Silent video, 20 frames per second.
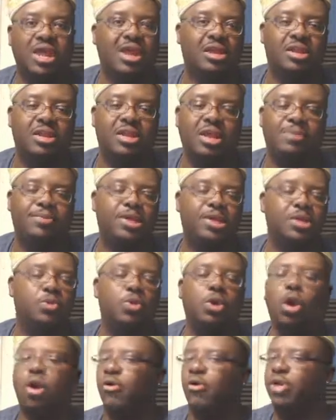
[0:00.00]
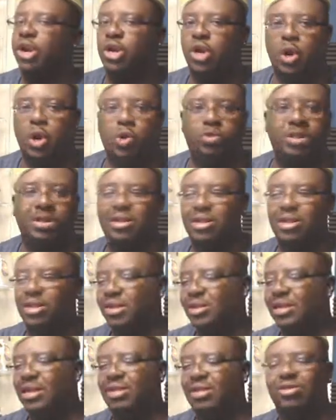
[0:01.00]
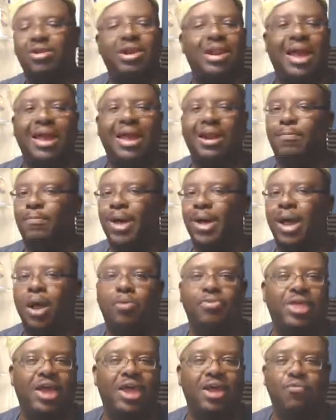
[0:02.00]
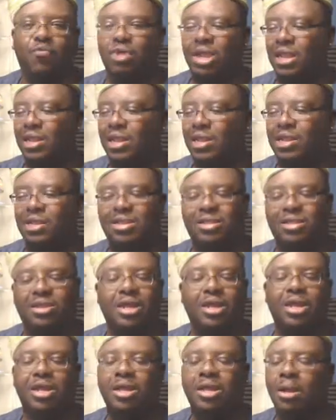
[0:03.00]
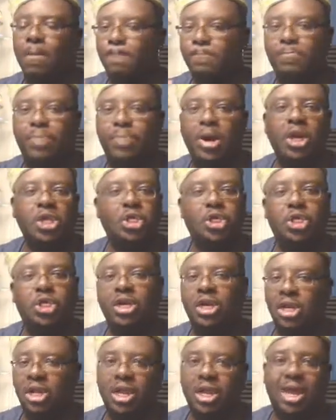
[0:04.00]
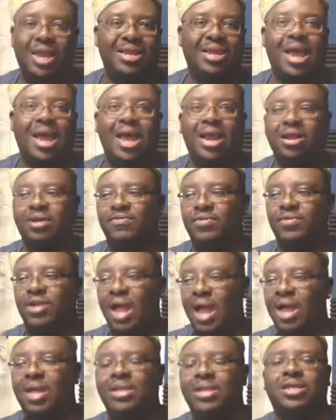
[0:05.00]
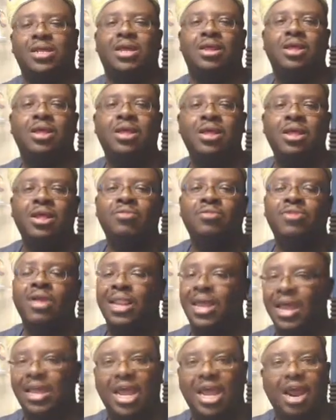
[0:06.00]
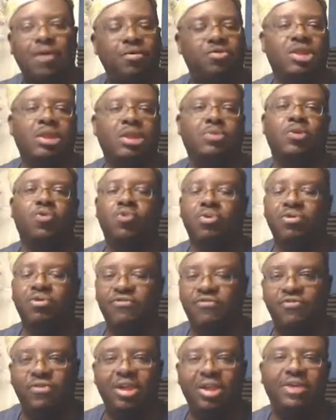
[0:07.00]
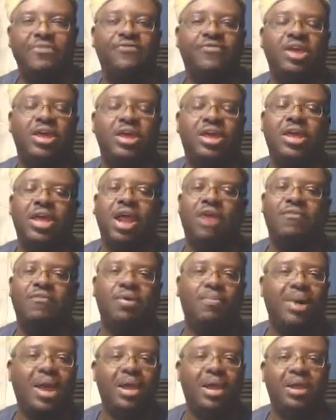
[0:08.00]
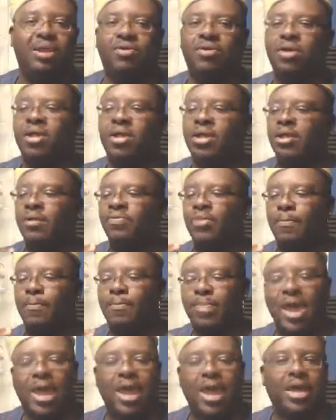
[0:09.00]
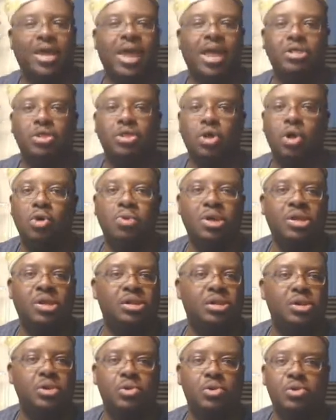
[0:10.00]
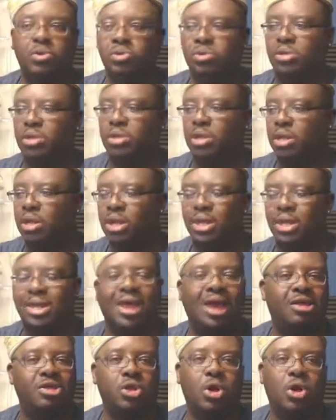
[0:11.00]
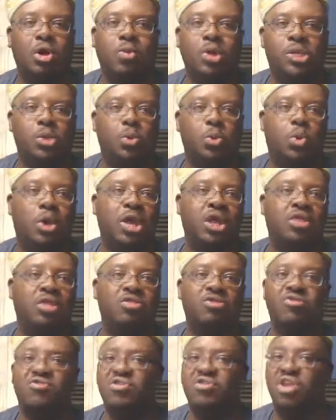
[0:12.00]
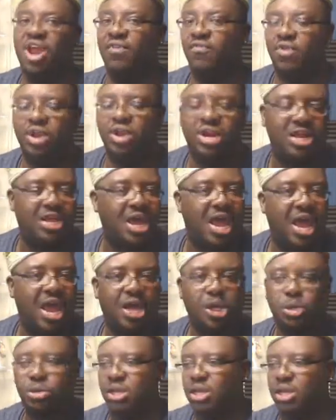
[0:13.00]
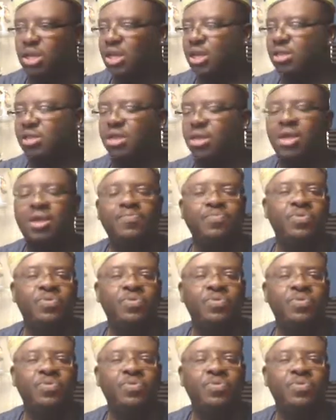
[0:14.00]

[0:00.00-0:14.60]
XD, because we already know that Disney, they're not about that realistic punch to the gut kind of content. They like everything to be real fluffy. Everybody, the bad guys always lose, the good guys always win. There's never any casualties.